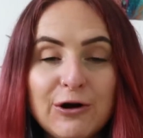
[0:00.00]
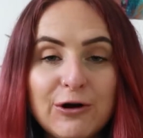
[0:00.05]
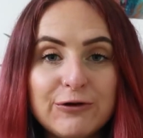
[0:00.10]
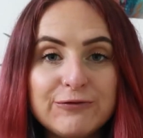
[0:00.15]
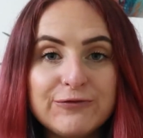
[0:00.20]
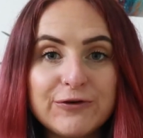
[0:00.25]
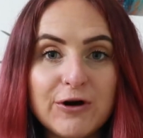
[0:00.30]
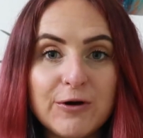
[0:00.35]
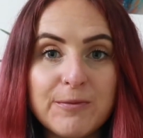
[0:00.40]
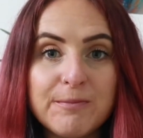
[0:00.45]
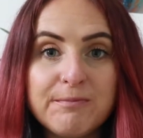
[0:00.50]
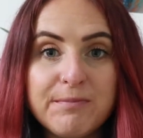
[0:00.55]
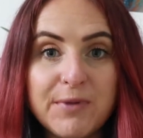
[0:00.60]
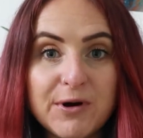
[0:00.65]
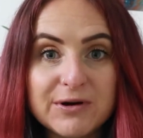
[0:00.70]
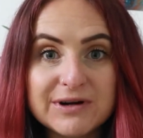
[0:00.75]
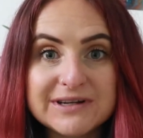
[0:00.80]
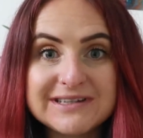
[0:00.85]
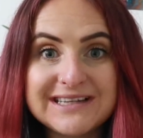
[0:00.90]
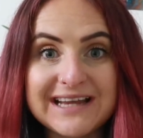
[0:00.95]
of
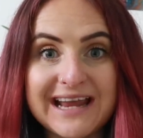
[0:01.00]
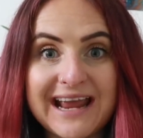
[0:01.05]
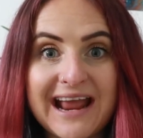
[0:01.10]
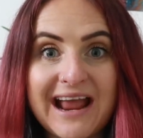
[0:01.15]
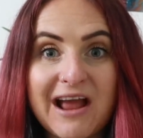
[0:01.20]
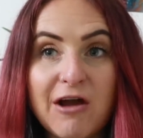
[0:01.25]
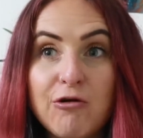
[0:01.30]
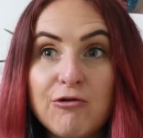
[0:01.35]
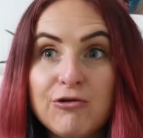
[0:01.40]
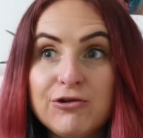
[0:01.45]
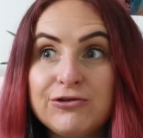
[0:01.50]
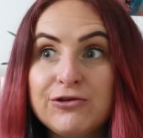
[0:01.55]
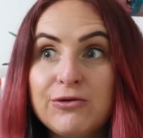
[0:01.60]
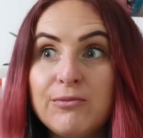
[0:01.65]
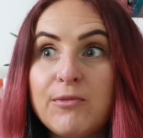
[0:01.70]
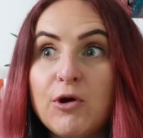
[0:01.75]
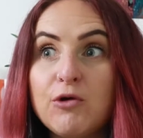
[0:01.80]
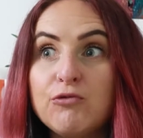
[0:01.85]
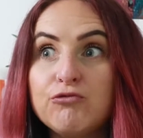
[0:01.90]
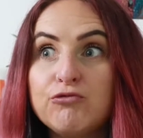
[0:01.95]
unboxing
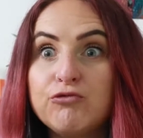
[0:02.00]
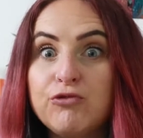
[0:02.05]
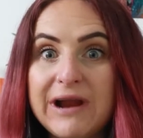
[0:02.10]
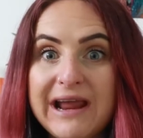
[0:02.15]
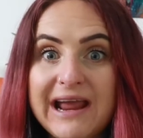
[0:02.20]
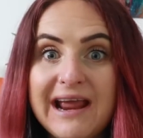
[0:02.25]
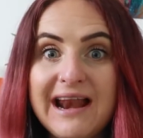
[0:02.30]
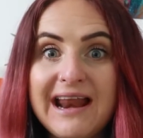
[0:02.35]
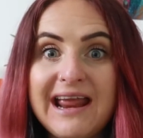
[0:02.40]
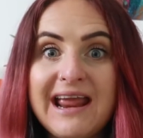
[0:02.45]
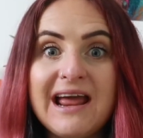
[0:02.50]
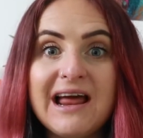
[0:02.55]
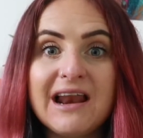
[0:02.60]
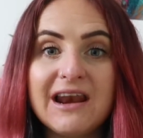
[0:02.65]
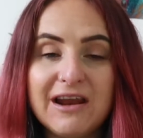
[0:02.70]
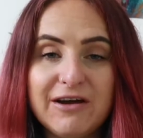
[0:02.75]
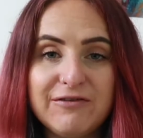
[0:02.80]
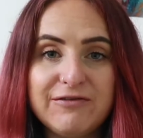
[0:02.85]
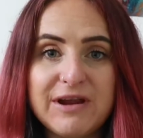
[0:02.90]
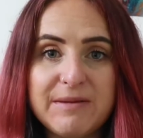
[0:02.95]
some really
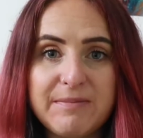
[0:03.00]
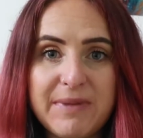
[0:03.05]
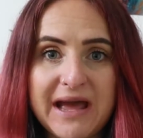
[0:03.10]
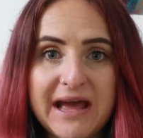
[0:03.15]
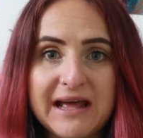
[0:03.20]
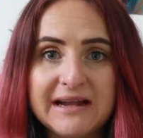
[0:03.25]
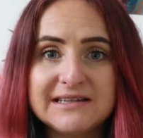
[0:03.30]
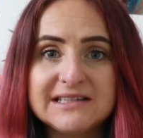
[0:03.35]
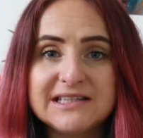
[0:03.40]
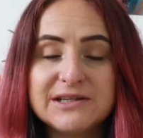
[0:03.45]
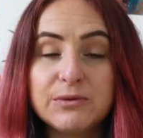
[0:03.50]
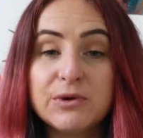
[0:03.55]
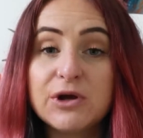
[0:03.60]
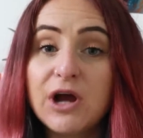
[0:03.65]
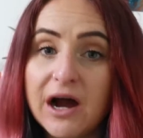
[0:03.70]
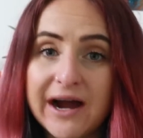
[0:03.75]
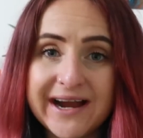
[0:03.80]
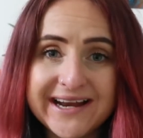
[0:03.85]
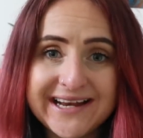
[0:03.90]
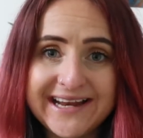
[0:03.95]
lovely pens that were
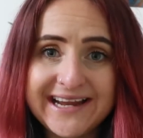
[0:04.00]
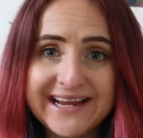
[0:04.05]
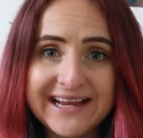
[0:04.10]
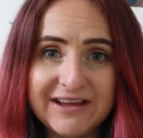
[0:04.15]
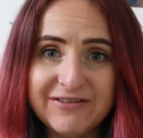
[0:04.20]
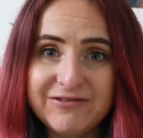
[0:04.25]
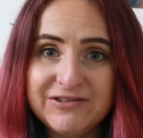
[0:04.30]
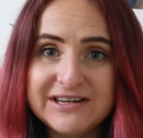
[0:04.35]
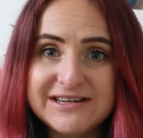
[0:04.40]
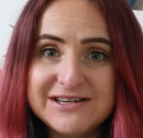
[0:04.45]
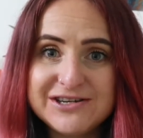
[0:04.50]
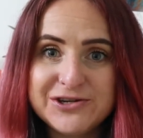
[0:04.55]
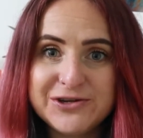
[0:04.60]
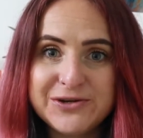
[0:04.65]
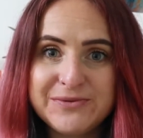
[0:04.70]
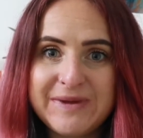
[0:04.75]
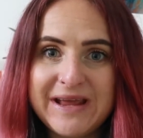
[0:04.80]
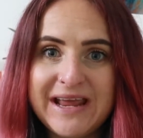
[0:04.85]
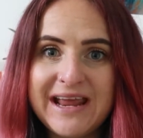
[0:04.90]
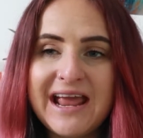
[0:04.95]
kindly gifted
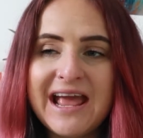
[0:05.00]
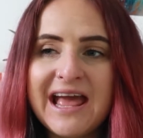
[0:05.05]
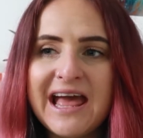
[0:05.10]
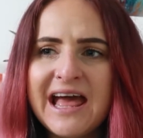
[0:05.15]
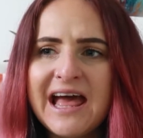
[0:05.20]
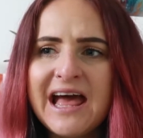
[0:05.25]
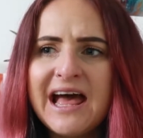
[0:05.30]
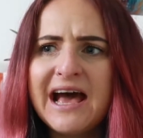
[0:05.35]
to me,